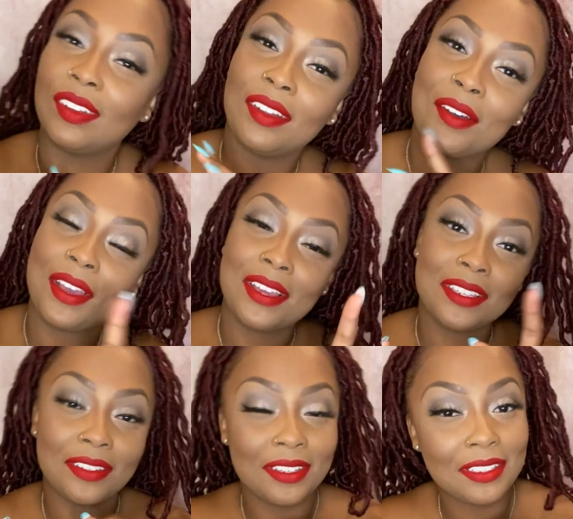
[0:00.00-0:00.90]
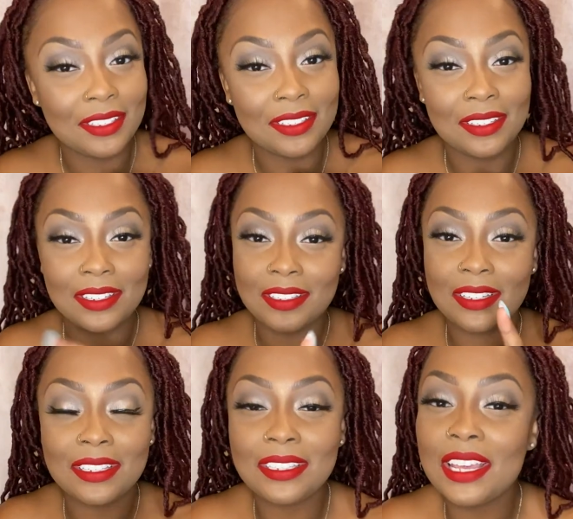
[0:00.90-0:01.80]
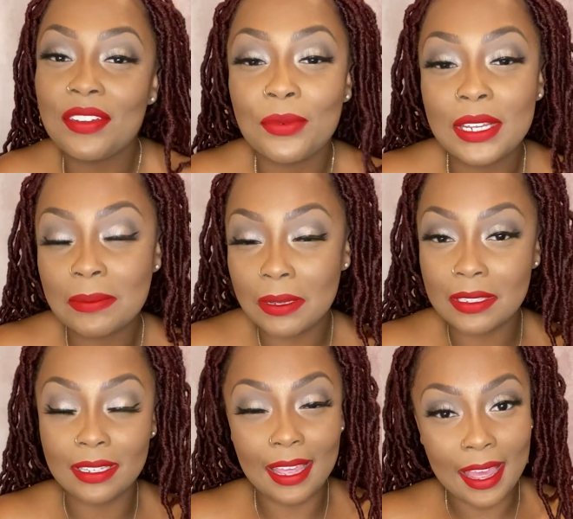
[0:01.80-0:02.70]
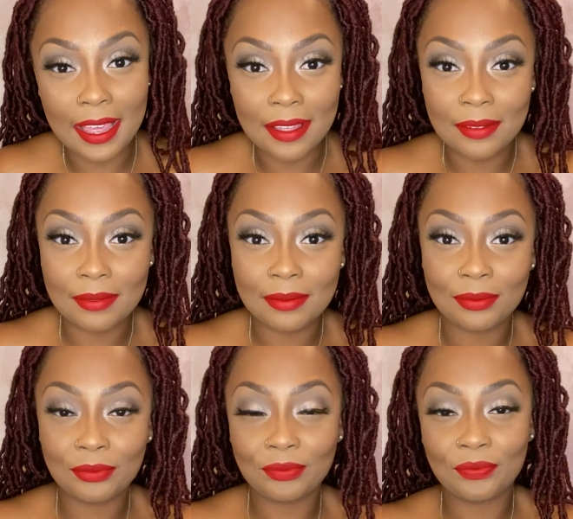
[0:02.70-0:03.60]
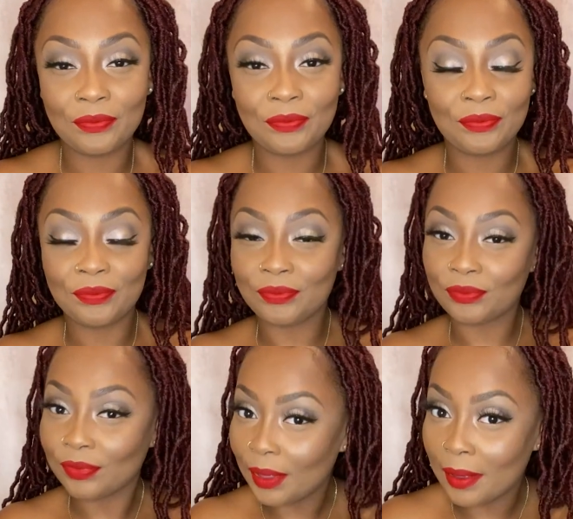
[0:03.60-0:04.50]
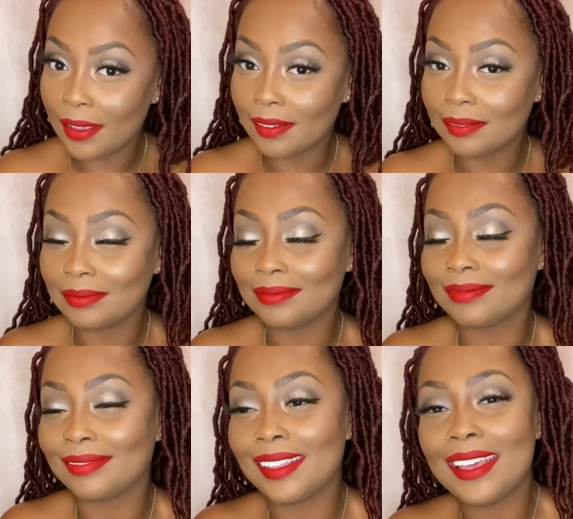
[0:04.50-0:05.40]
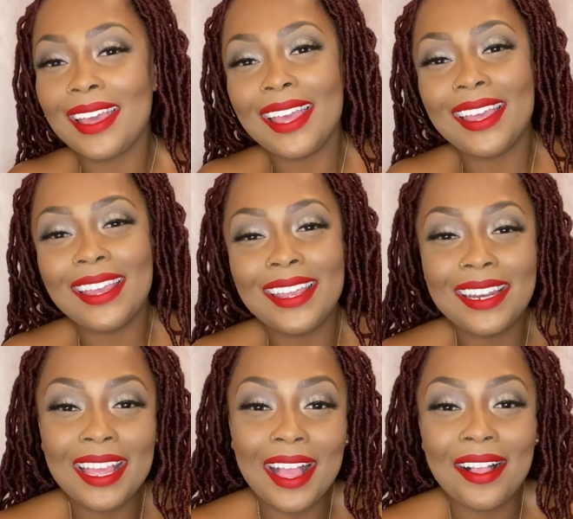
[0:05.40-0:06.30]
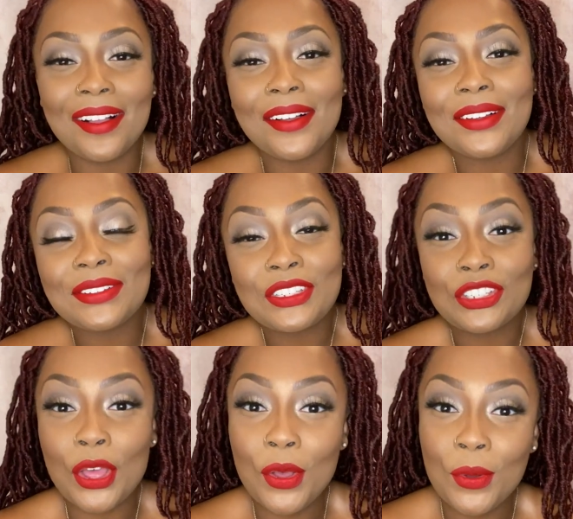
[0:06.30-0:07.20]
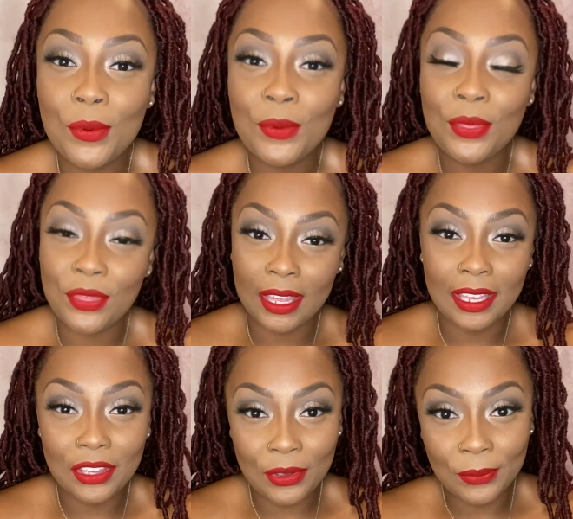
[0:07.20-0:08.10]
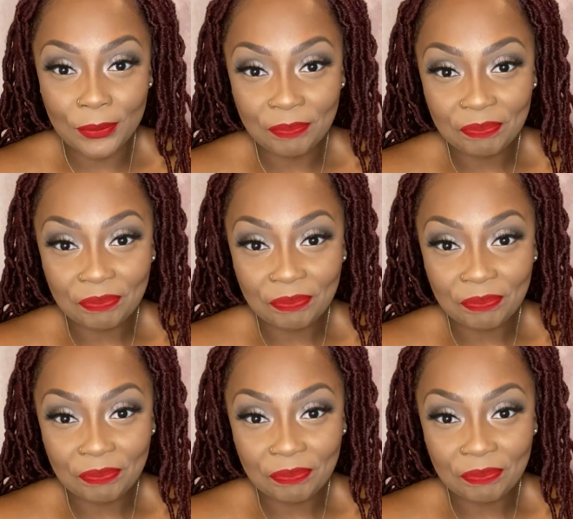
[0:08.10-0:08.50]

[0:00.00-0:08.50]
Okay, so this is it's giving what it's supposed to give. Okay. Anyhow, so thank you